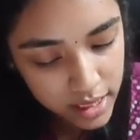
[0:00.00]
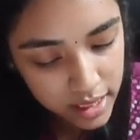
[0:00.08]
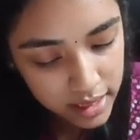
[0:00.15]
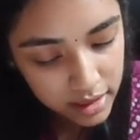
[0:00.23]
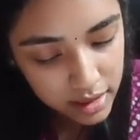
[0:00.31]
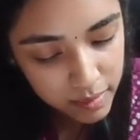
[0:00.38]

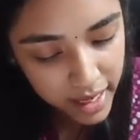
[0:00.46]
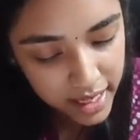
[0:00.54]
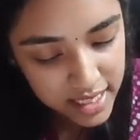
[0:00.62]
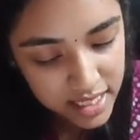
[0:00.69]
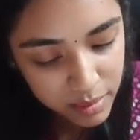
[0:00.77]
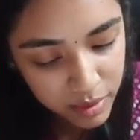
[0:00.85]
the
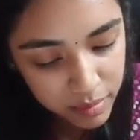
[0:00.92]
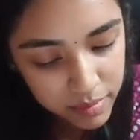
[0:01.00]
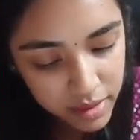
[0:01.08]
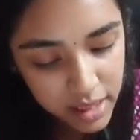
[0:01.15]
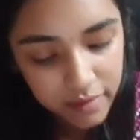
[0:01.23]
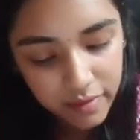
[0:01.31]
maximum
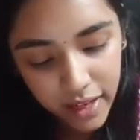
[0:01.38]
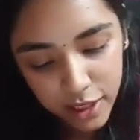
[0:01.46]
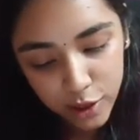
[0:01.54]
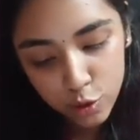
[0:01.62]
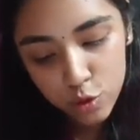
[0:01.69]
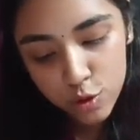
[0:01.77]

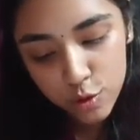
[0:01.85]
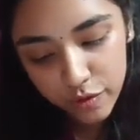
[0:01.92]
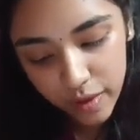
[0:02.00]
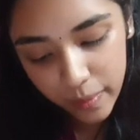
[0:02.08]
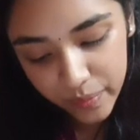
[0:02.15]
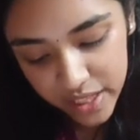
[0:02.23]
value. So
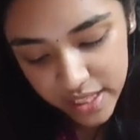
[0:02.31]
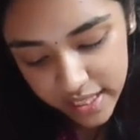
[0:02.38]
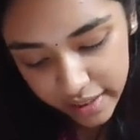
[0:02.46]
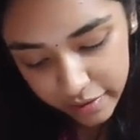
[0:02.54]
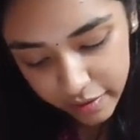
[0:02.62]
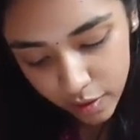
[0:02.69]
from this
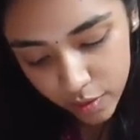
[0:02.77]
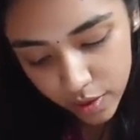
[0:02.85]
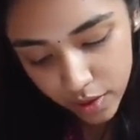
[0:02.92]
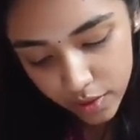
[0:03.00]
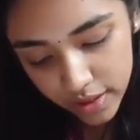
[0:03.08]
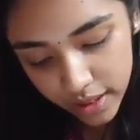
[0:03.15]
I found
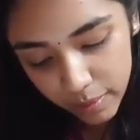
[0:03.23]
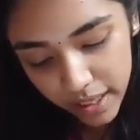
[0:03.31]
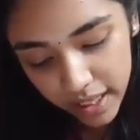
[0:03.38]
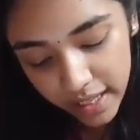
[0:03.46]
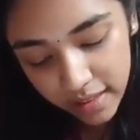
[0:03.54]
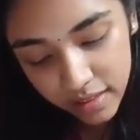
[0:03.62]
out that my
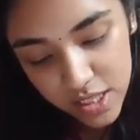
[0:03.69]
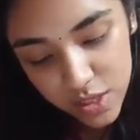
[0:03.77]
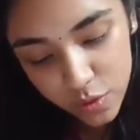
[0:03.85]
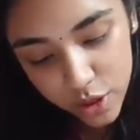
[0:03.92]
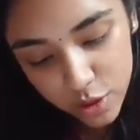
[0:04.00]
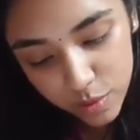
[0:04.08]
length is
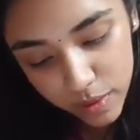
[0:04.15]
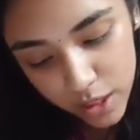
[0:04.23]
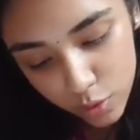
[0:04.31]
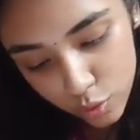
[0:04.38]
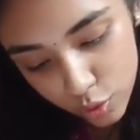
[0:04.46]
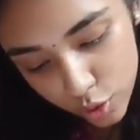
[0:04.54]
going to be
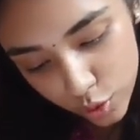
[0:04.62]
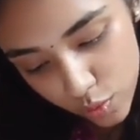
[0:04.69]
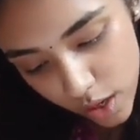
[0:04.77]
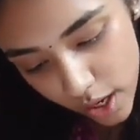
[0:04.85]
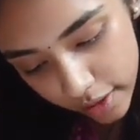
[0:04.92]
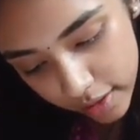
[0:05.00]
root
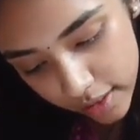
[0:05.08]
2R.